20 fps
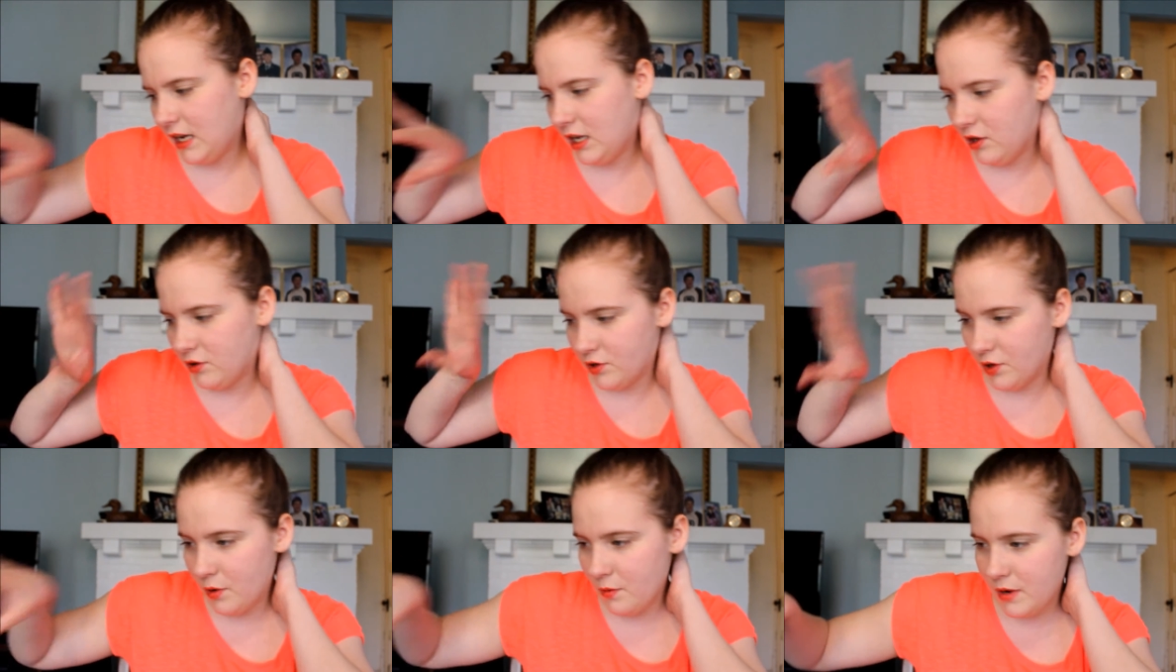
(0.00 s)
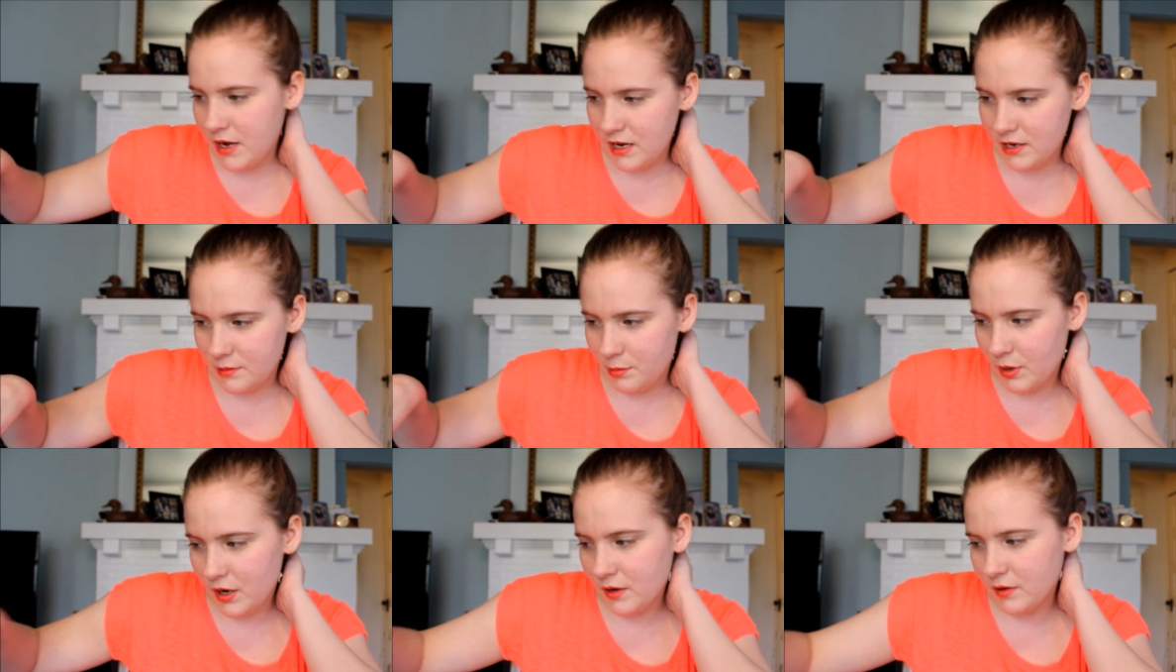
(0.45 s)
You don't need
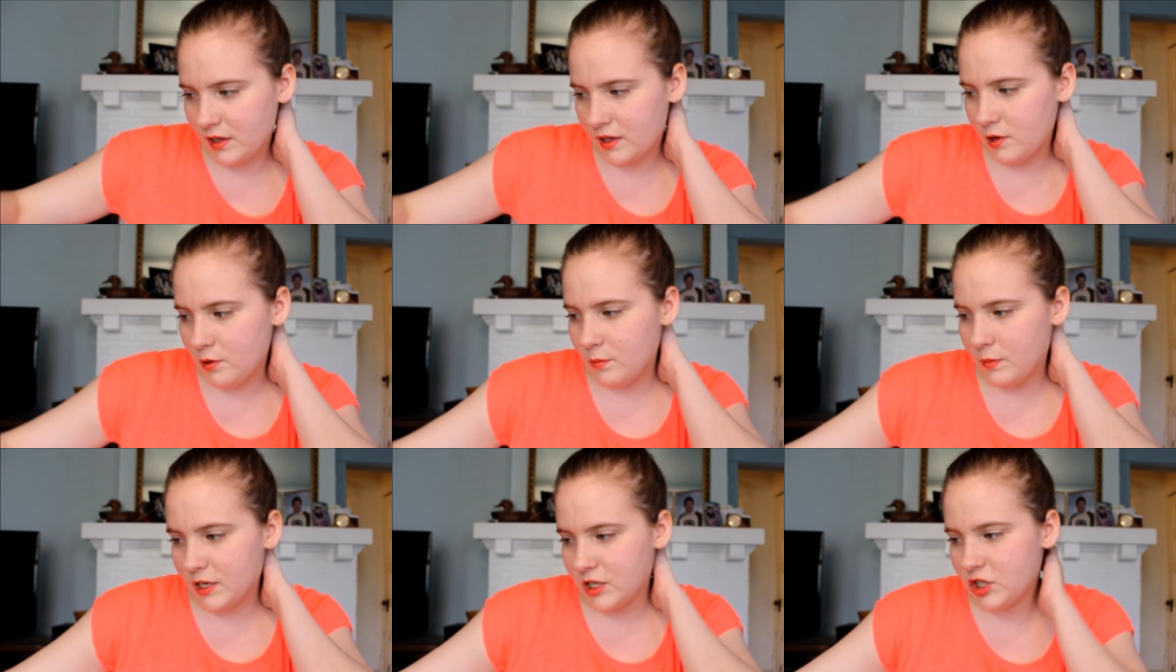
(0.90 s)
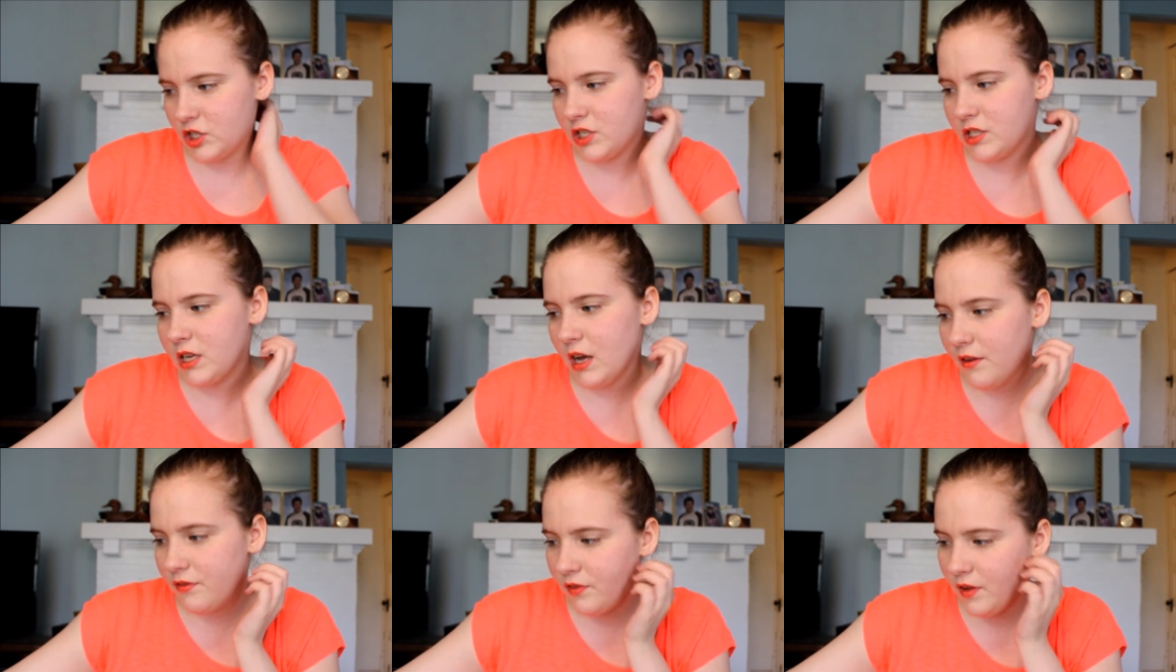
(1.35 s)
to put too much
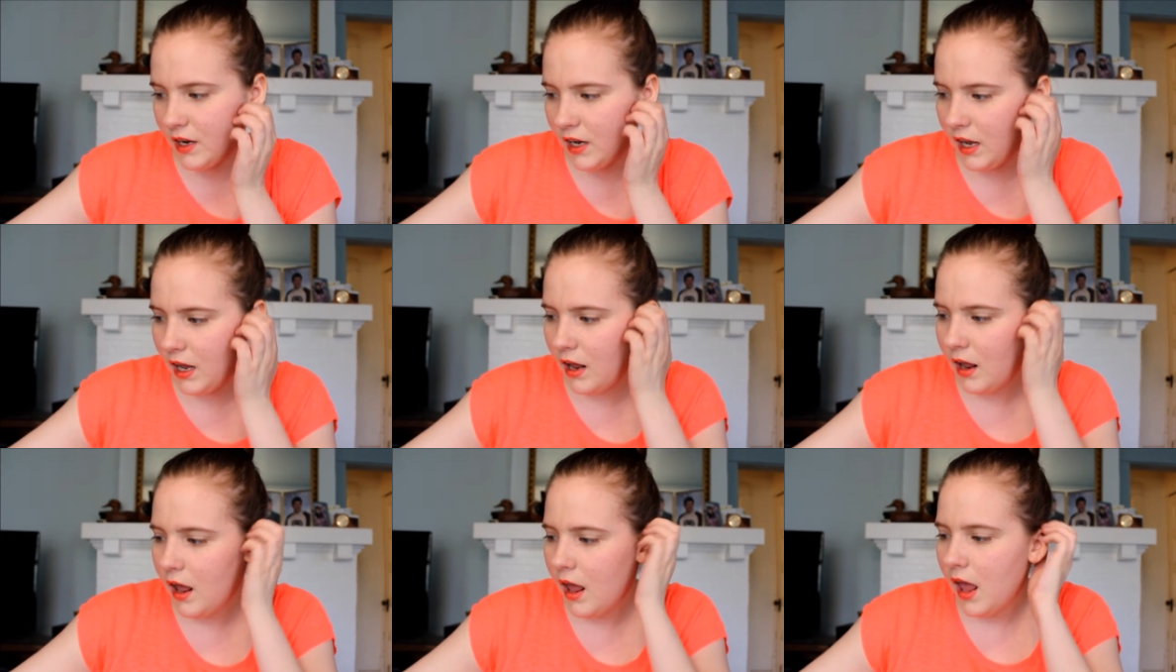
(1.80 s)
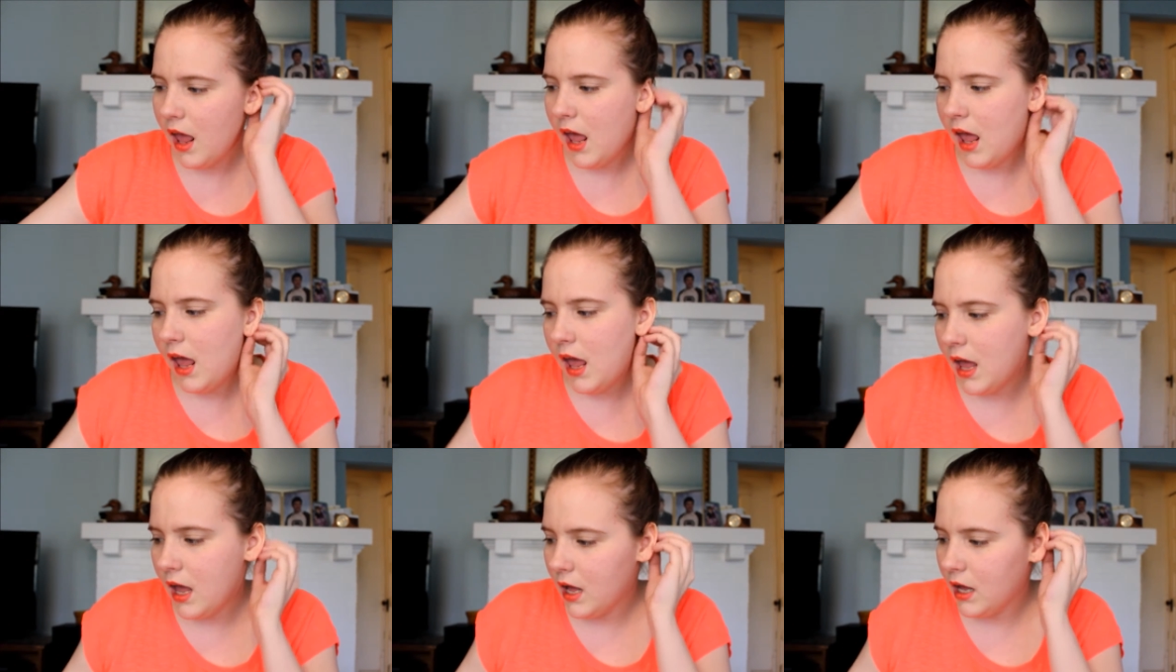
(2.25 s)
stuff in it
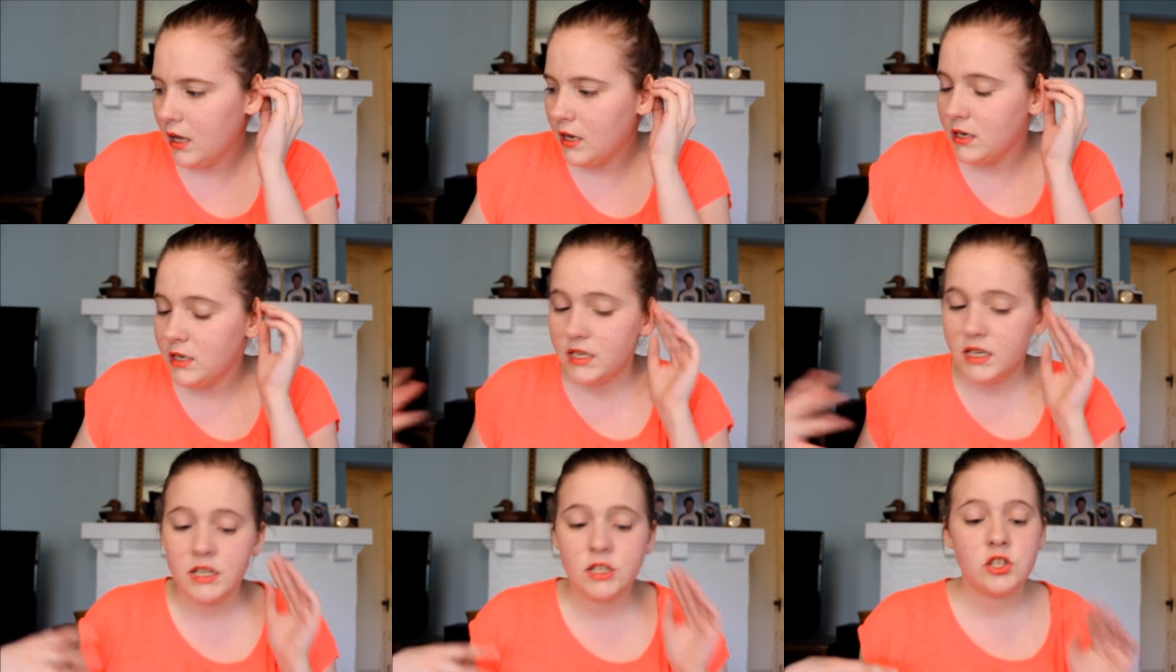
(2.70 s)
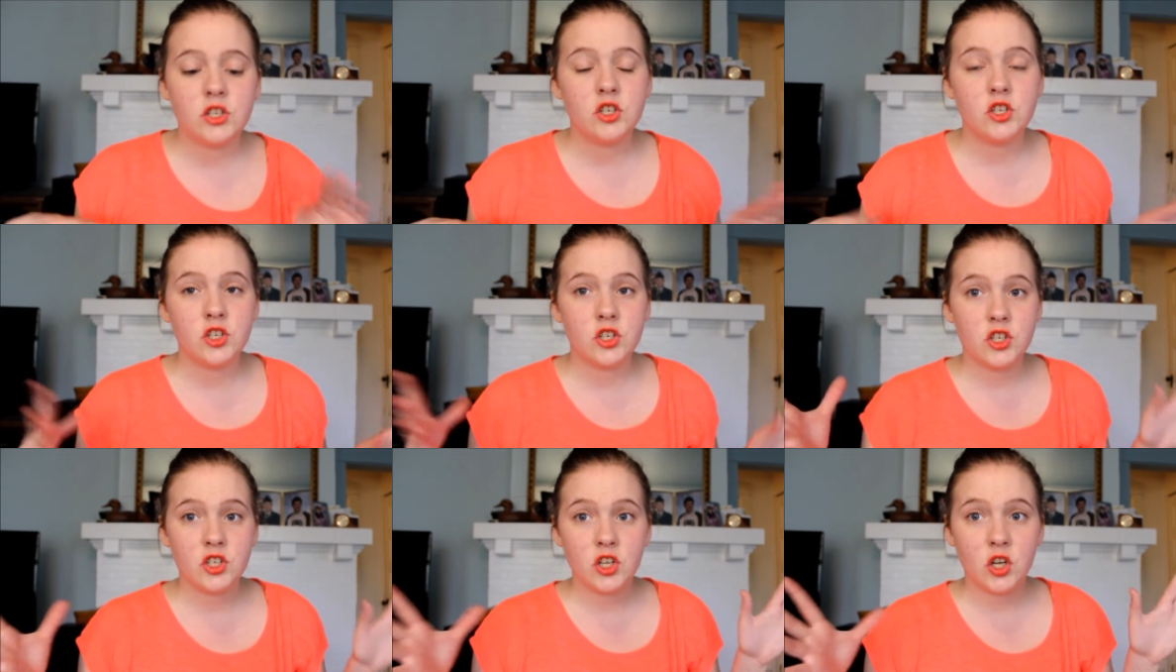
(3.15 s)
and it's just